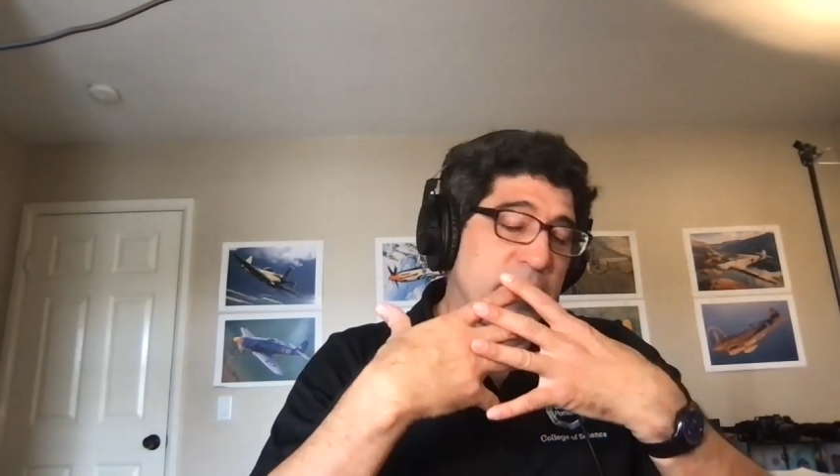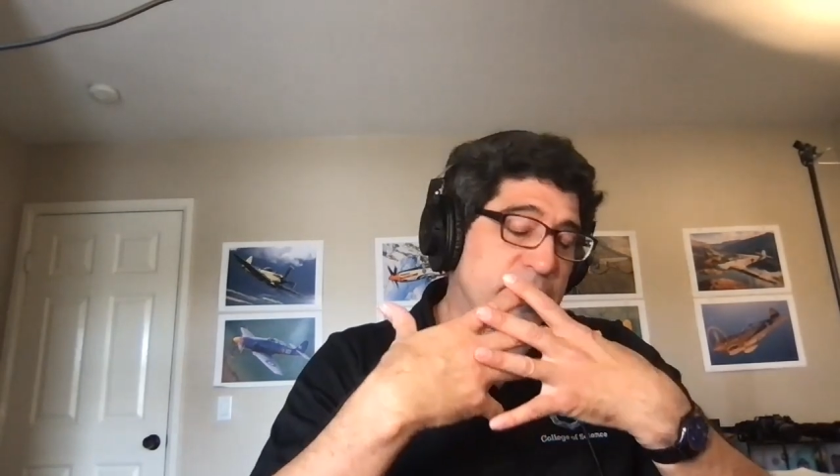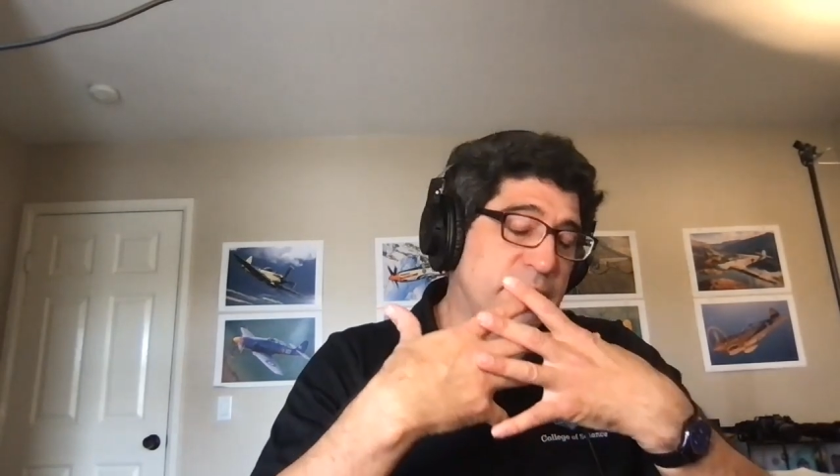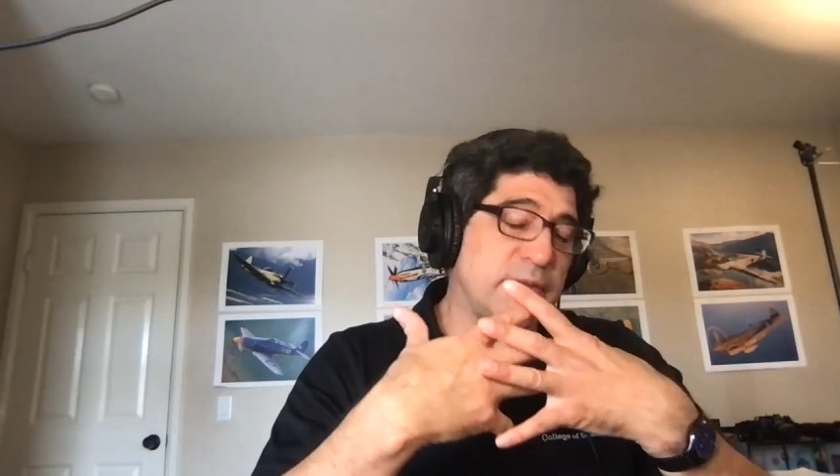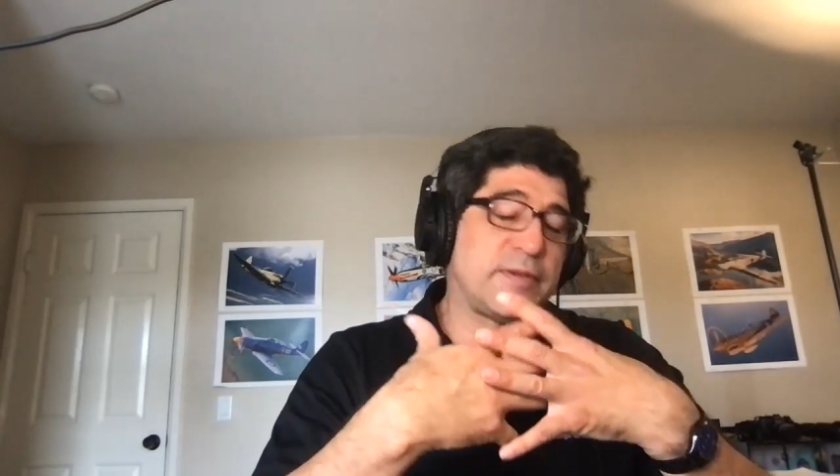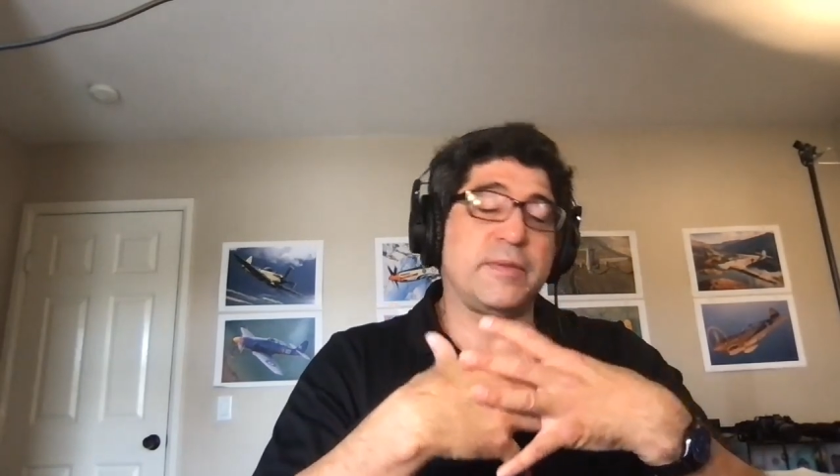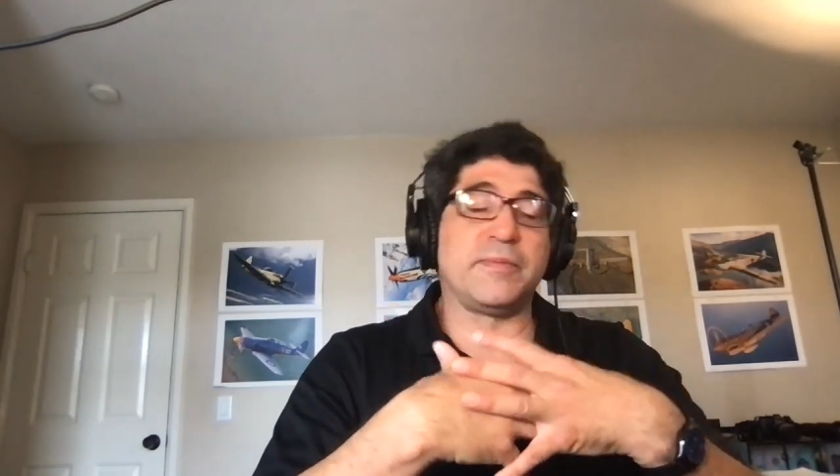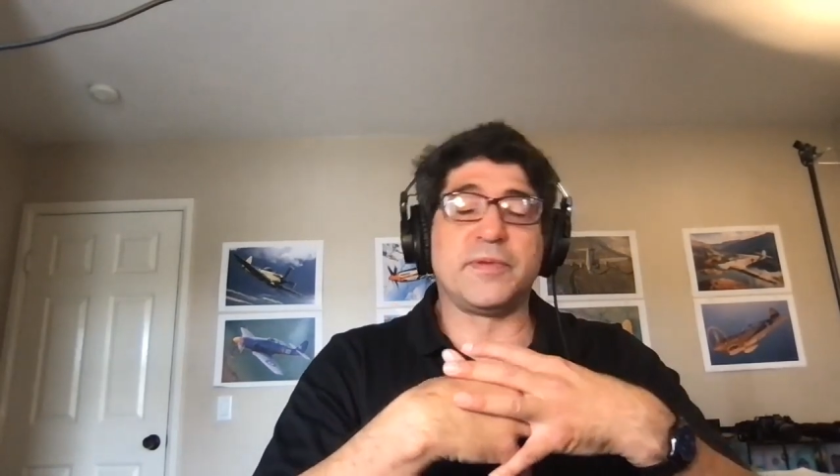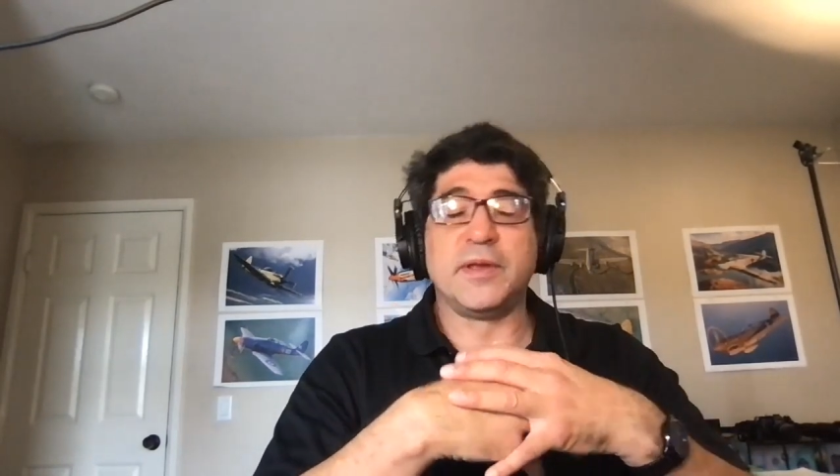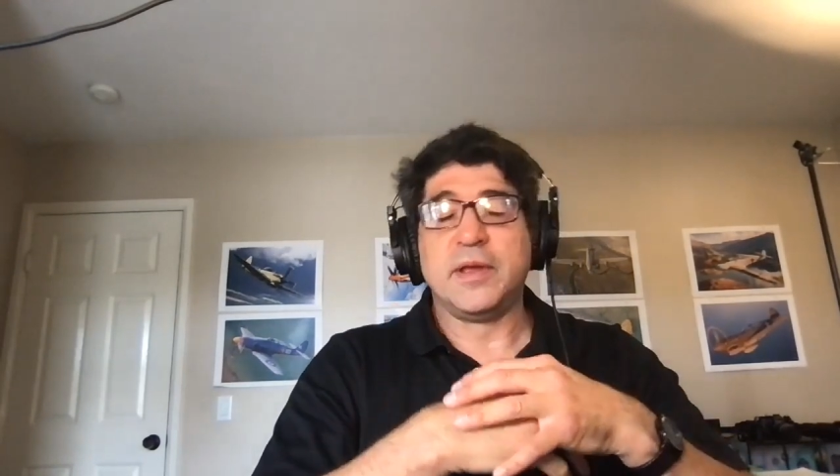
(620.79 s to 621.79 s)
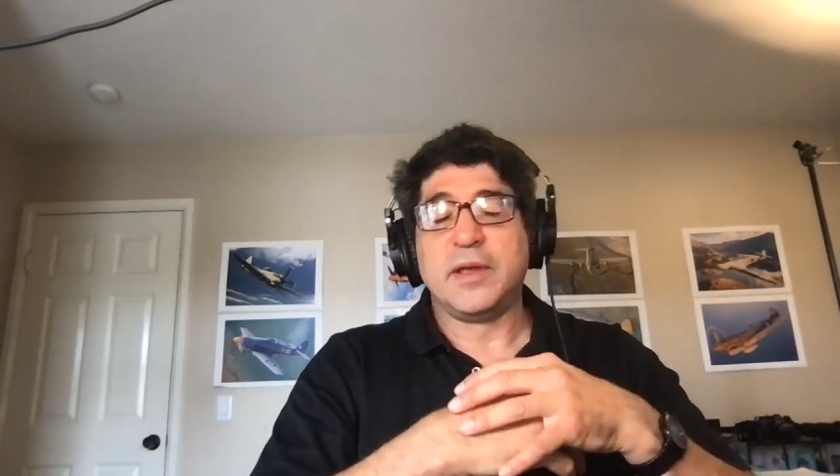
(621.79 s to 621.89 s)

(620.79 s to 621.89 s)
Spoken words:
systems.